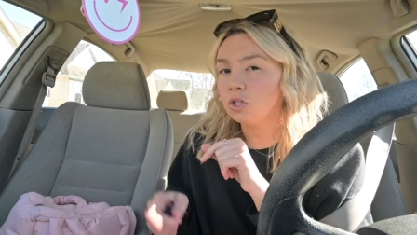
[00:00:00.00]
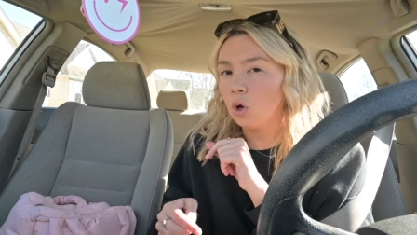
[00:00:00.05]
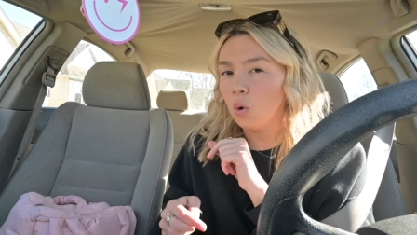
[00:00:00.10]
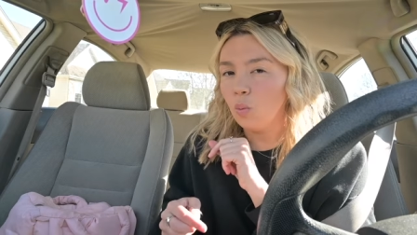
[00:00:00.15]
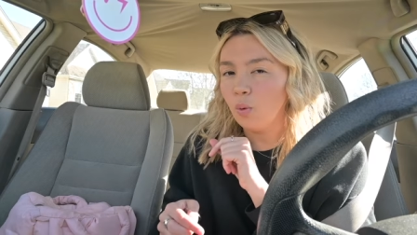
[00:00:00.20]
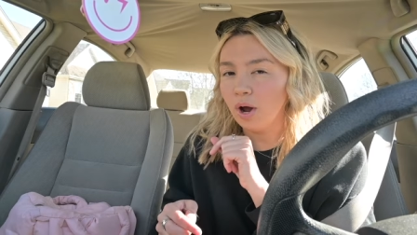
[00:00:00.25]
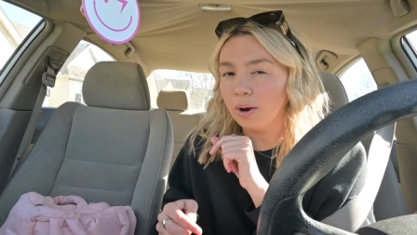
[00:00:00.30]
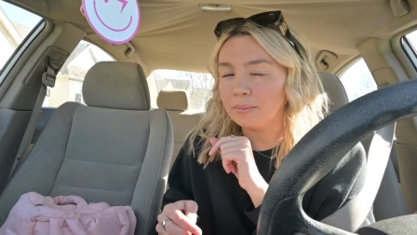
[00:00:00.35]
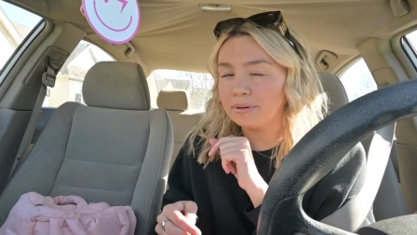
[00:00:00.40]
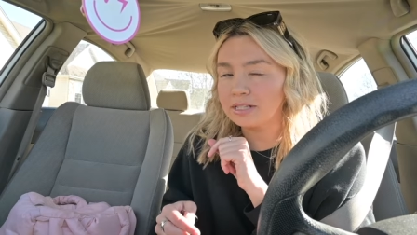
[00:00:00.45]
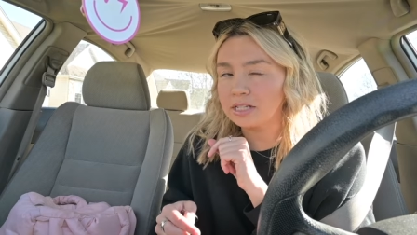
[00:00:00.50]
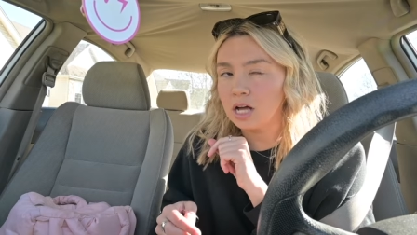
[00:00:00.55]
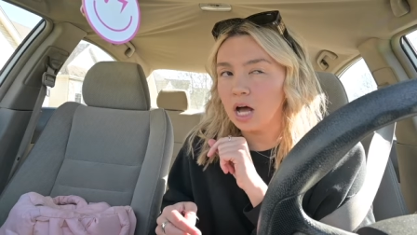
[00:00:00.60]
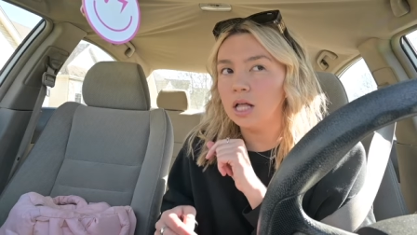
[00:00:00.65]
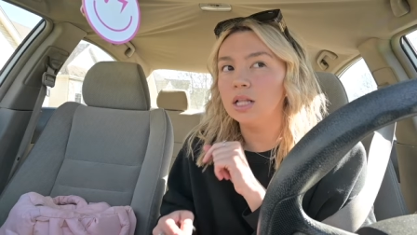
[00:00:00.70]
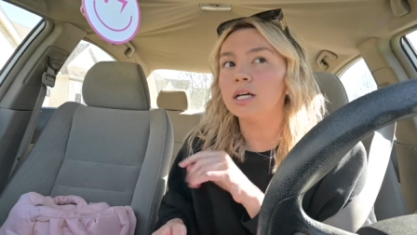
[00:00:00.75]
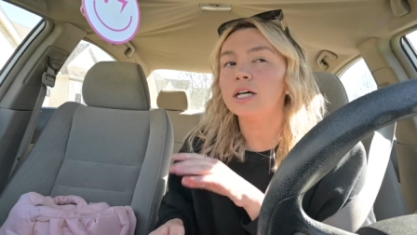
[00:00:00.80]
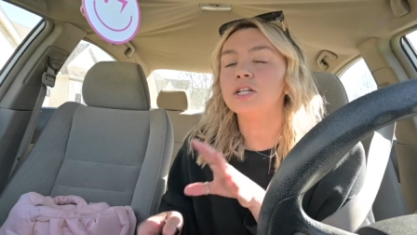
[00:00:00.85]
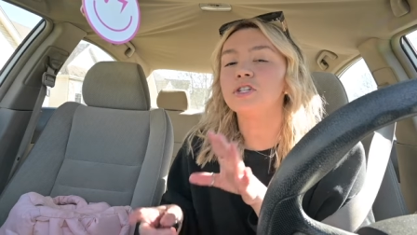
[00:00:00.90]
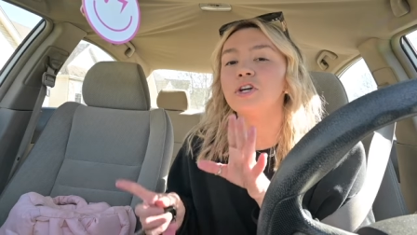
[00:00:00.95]
Where I went to
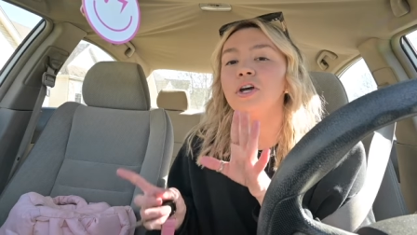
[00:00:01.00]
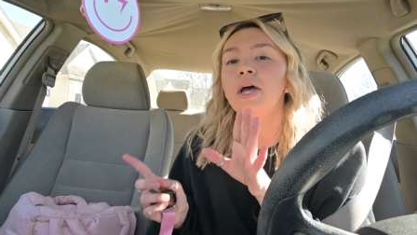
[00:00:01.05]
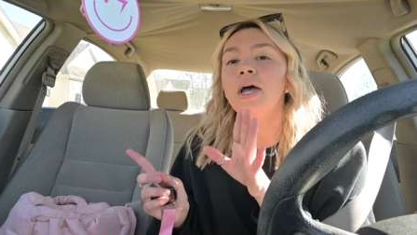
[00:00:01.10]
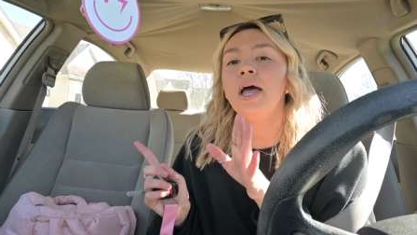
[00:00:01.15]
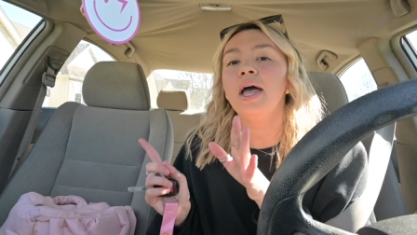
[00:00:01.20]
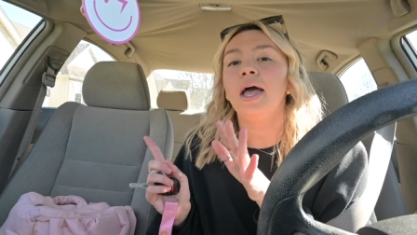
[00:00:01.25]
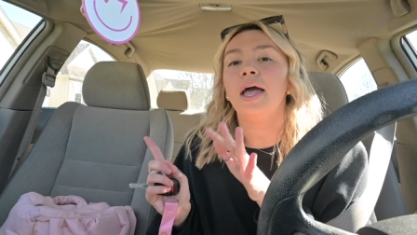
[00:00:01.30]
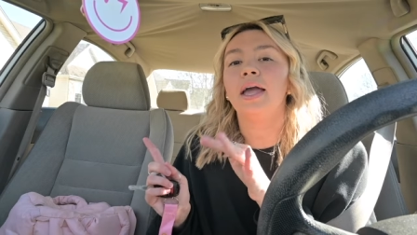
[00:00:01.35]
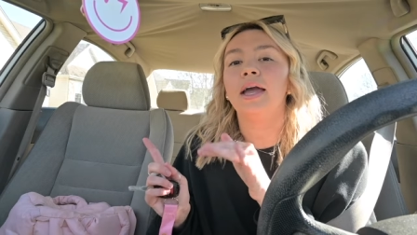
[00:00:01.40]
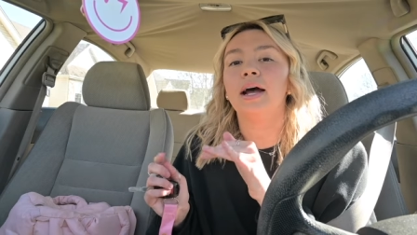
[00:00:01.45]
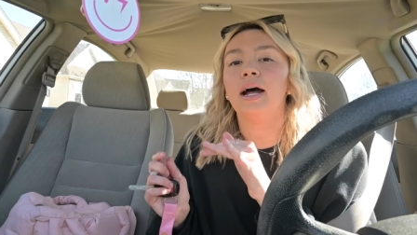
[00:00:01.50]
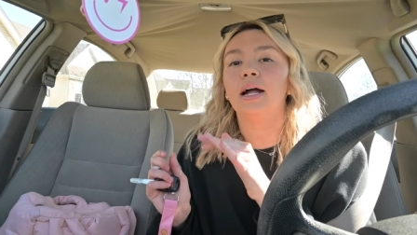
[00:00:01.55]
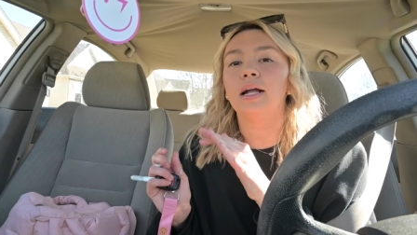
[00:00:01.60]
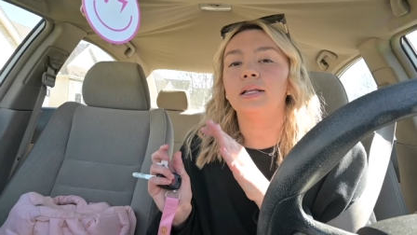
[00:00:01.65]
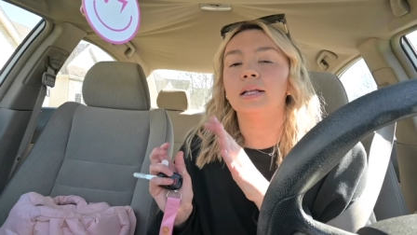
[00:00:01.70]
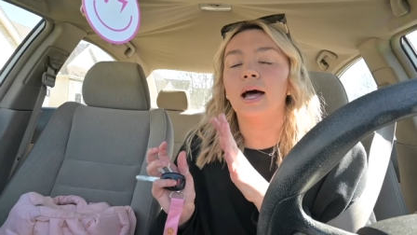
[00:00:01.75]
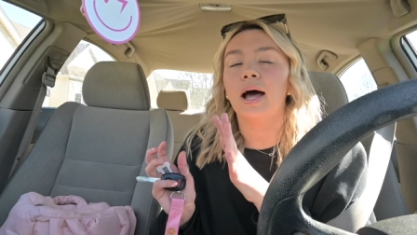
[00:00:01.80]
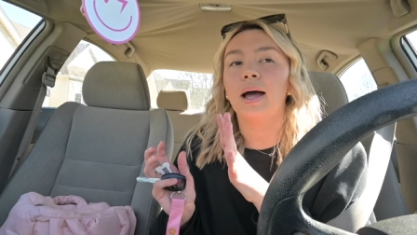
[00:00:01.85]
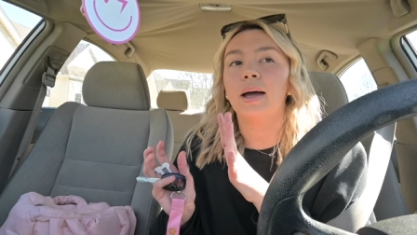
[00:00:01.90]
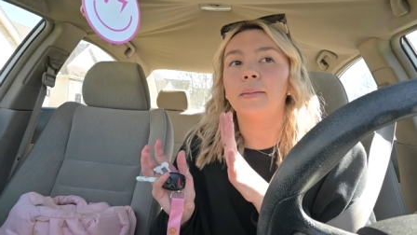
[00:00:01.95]
college
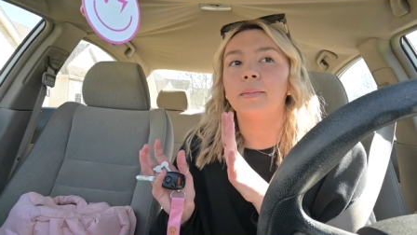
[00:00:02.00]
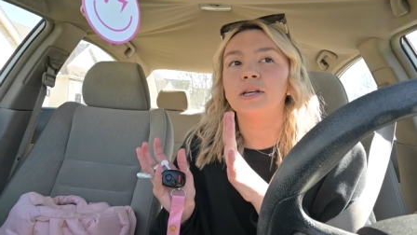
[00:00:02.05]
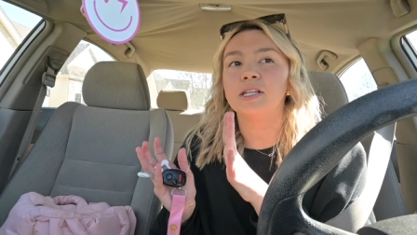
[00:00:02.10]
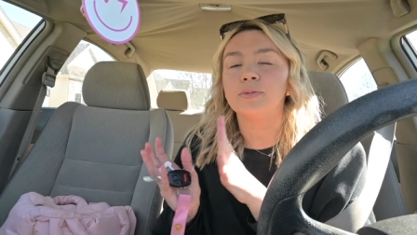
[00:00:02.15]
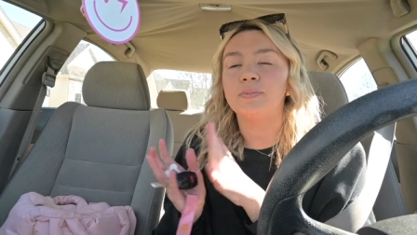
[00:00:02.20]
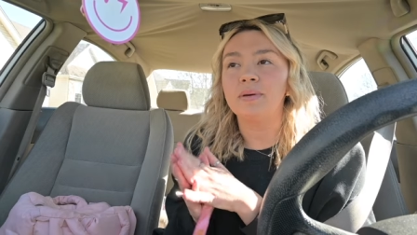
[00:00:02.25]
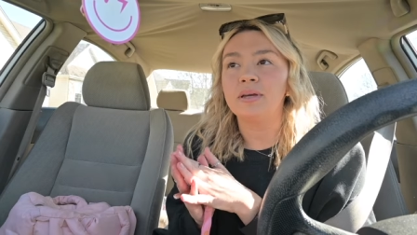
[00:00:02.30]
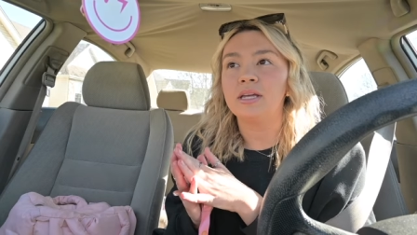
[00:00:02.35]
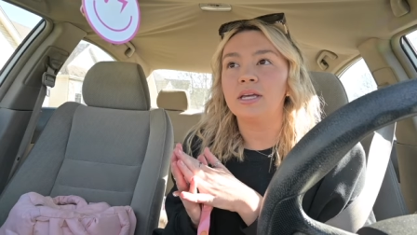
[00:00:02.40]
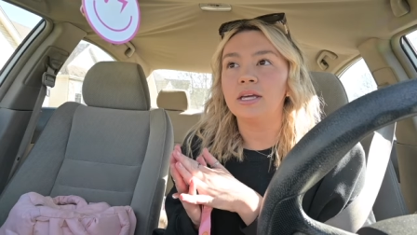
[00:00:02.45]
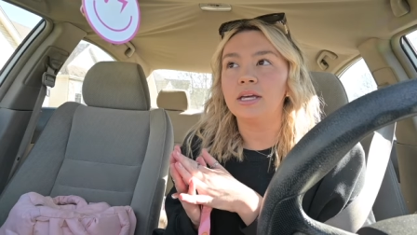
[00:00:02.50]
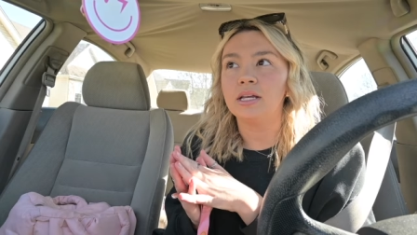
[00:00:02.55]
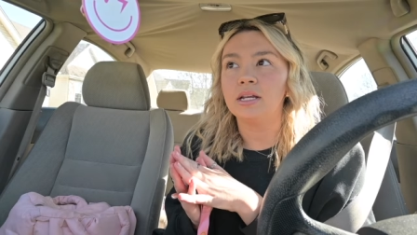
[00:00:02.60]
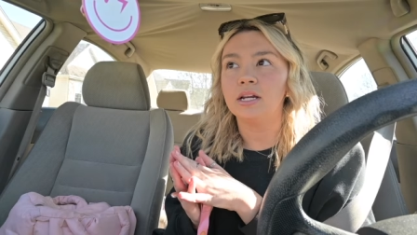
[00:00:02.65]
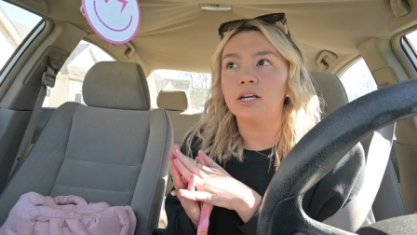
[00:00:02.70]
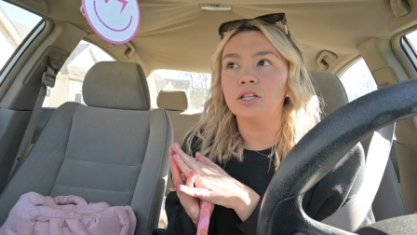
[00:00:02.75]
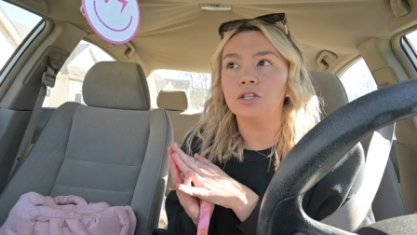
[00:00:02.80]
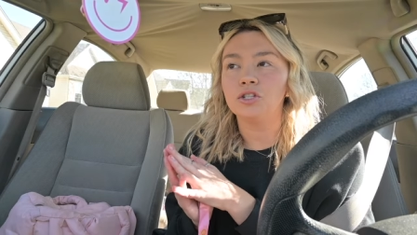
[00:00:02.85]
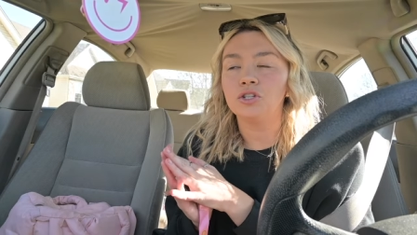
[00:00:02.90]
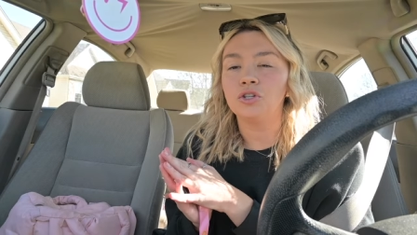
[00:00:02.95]
and I'm
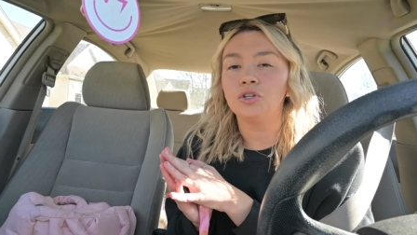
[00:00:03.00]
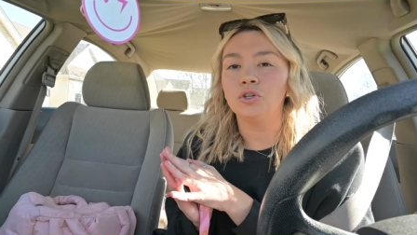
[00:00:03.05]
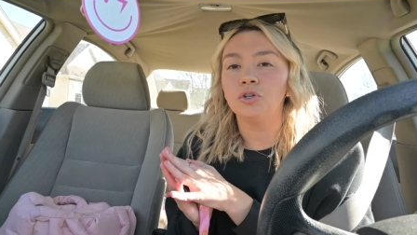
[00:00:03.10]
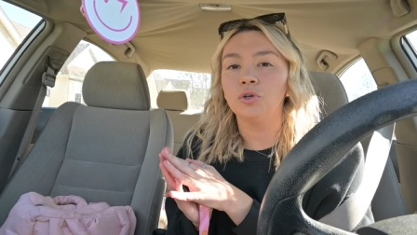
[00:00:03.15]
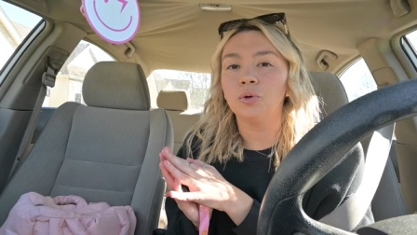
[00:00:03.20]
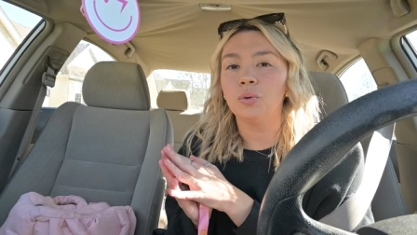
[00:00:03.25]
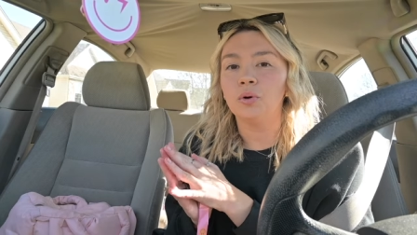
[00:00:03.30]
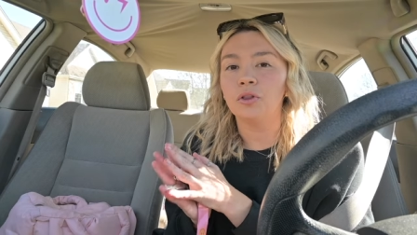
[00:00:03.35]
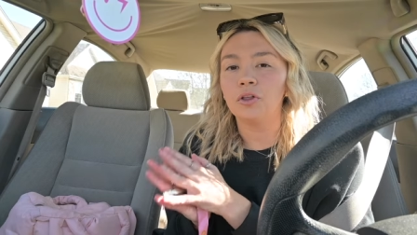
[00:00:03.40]
speaking to